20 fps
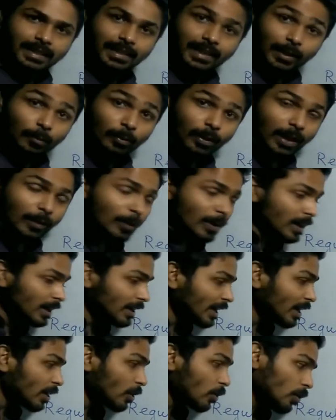in regular
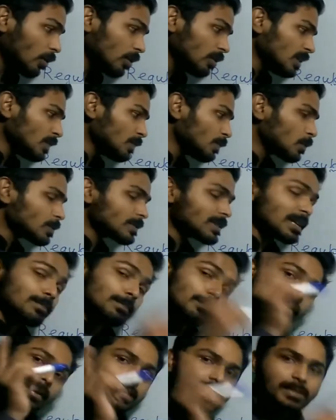quadrilateral, all the four
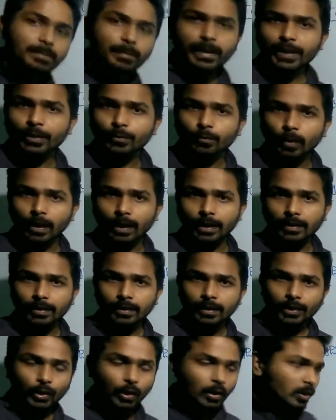sides must be
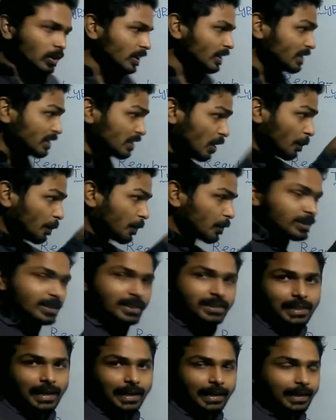equal, not only the opposite